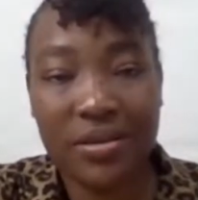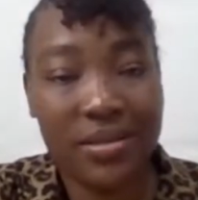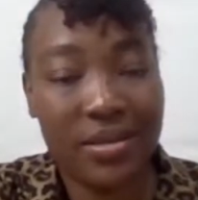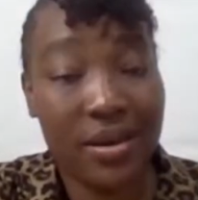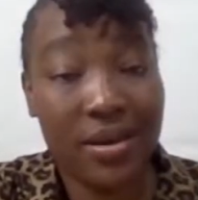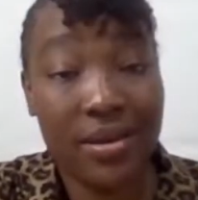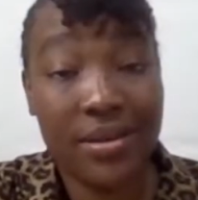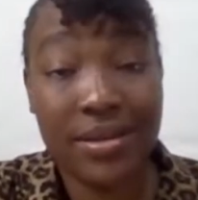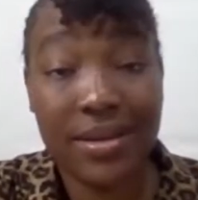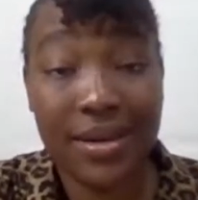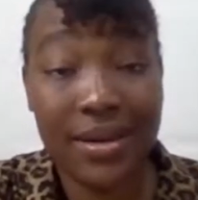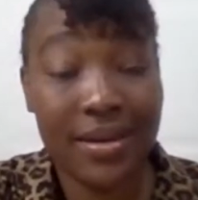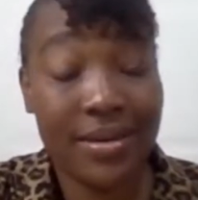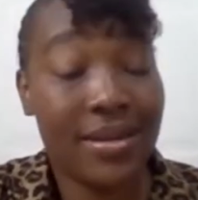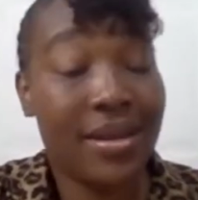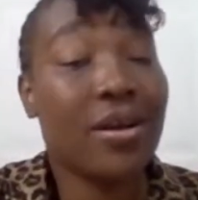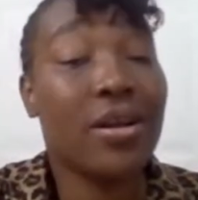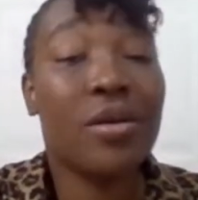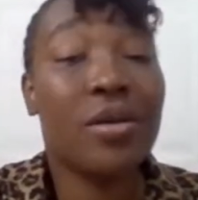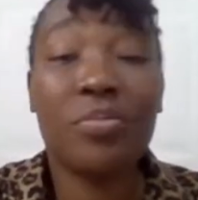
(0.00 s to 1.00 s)
there, there.
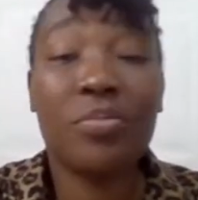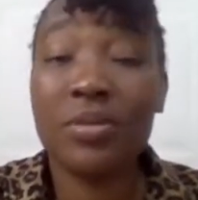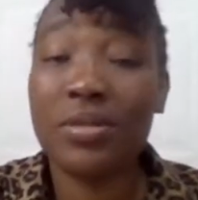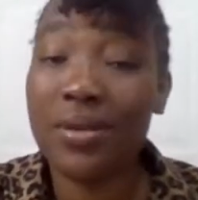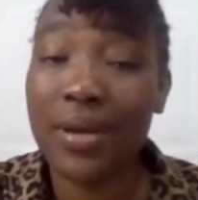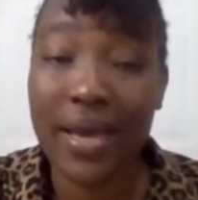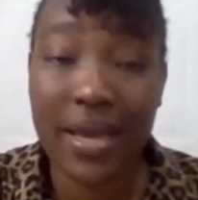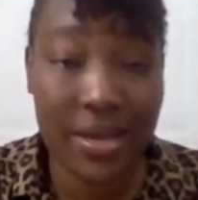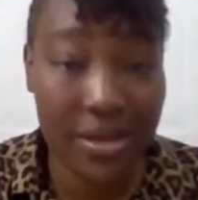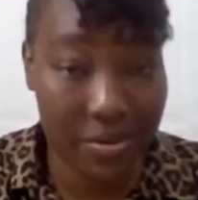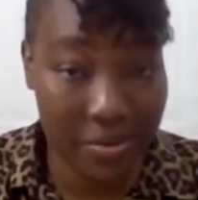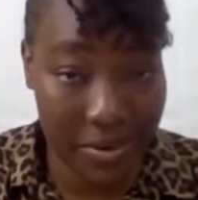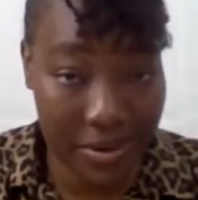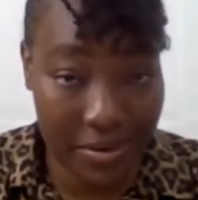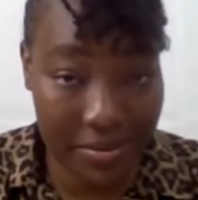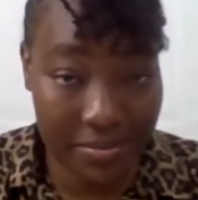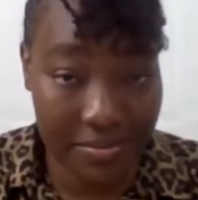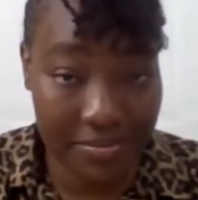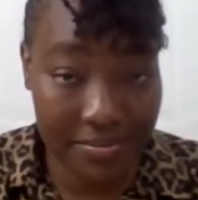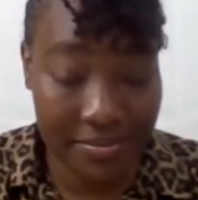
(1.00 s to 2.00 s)
They're gonna put you anywhere.